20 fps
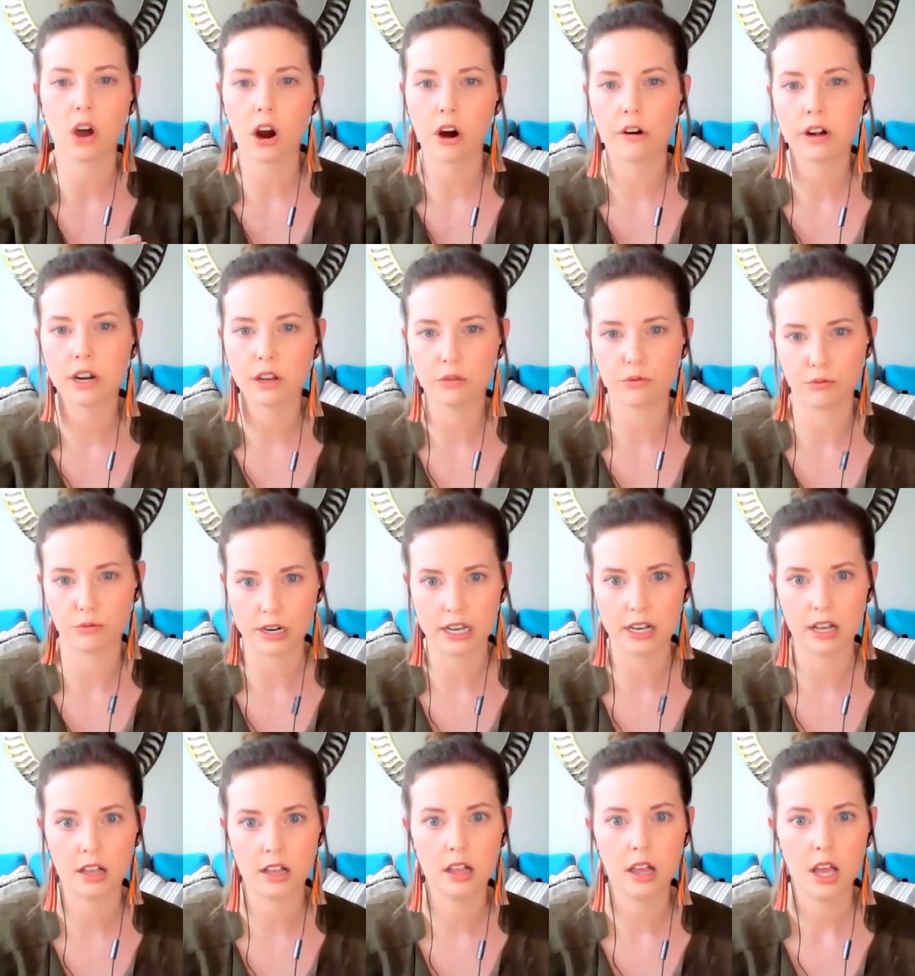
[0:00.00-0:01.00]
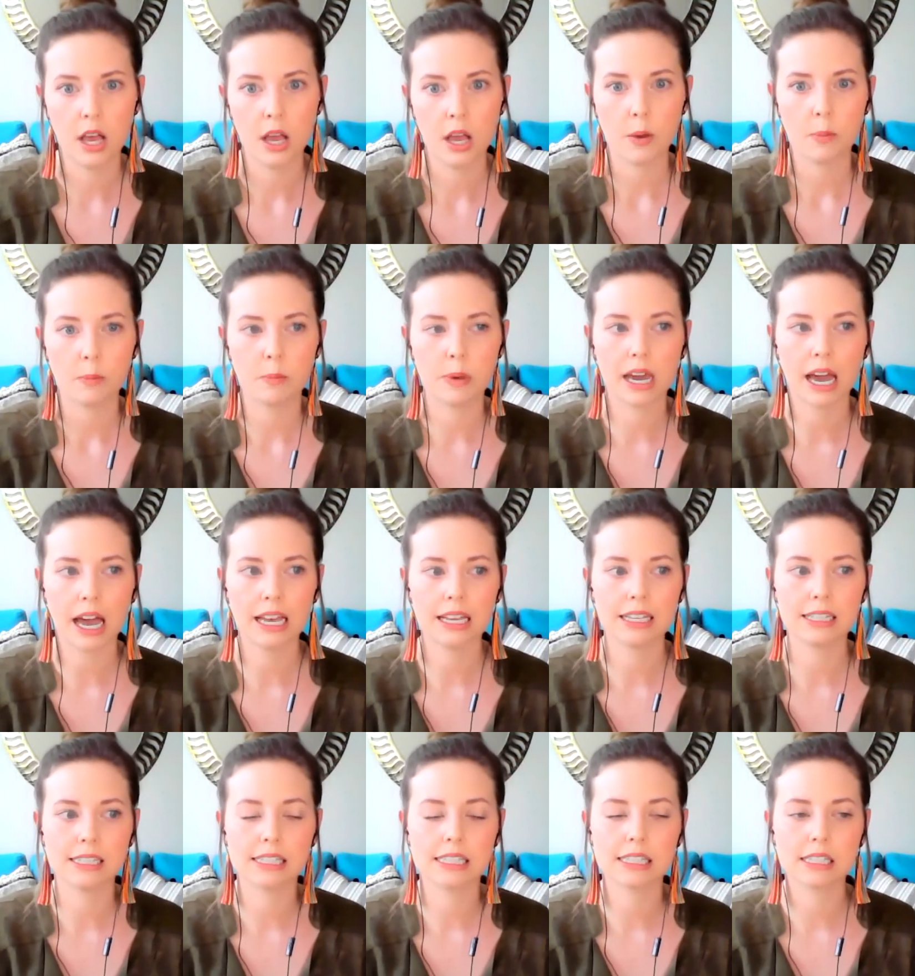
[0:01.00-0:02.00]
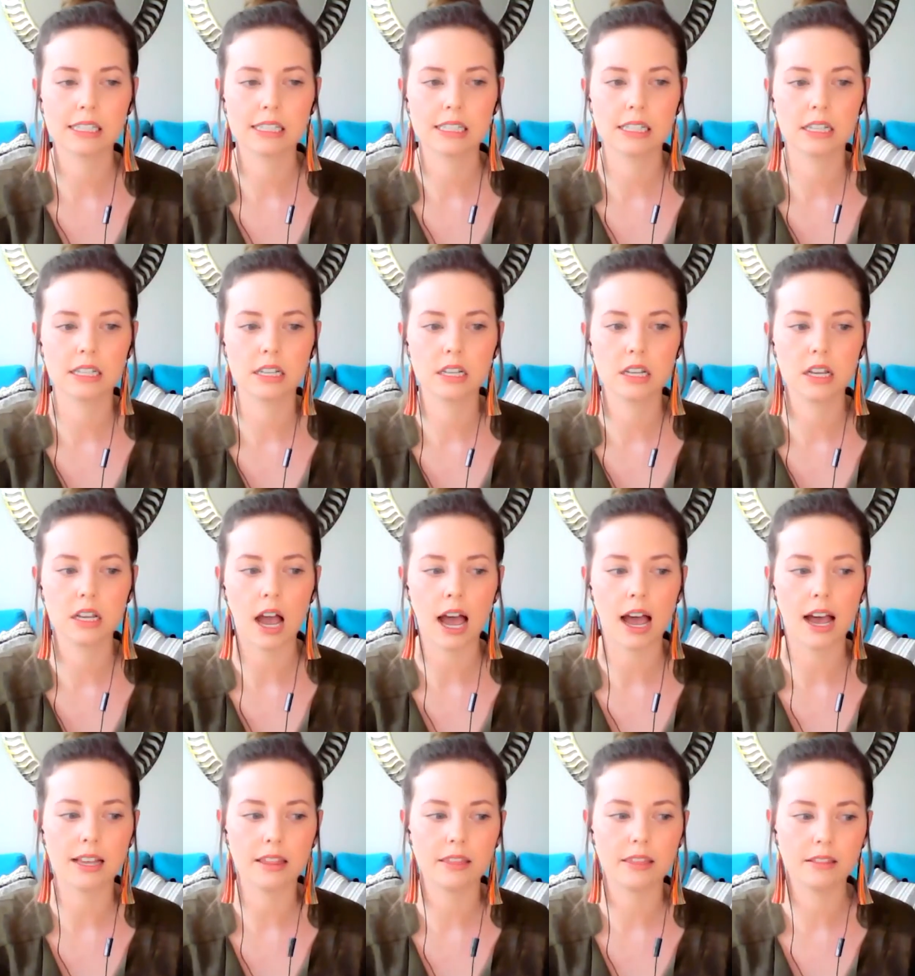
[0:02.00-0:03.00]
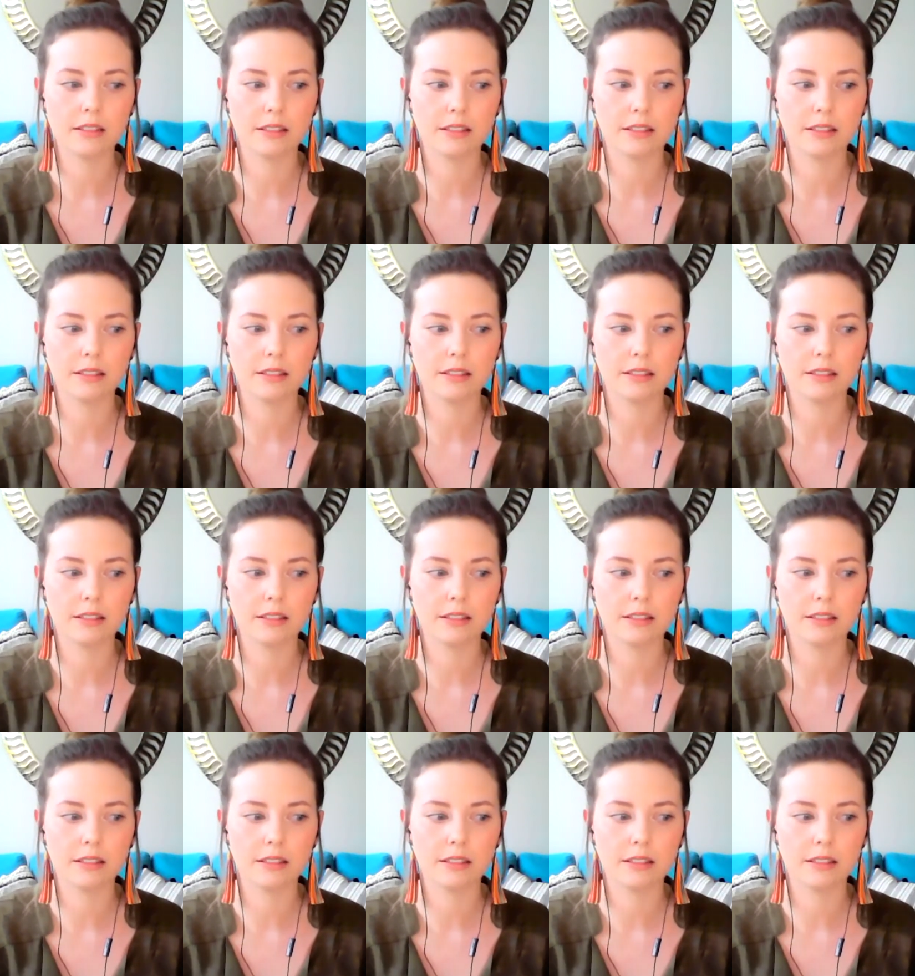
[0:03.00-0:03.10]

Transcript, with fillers: already real because uh,